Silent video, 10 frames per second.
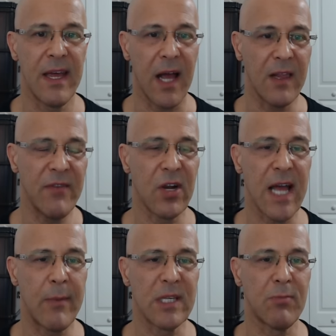I'll uh, leave your
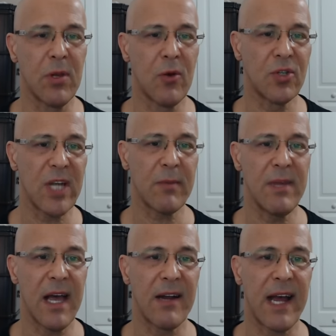comments below. Check me
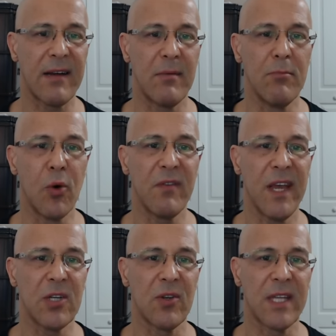out on
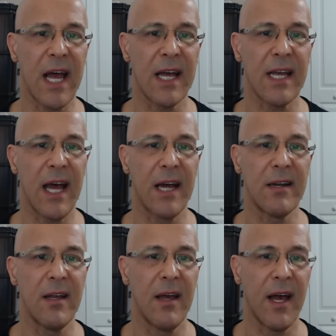Motivational Doc on
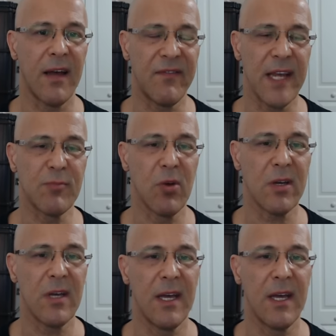uh, Facebook.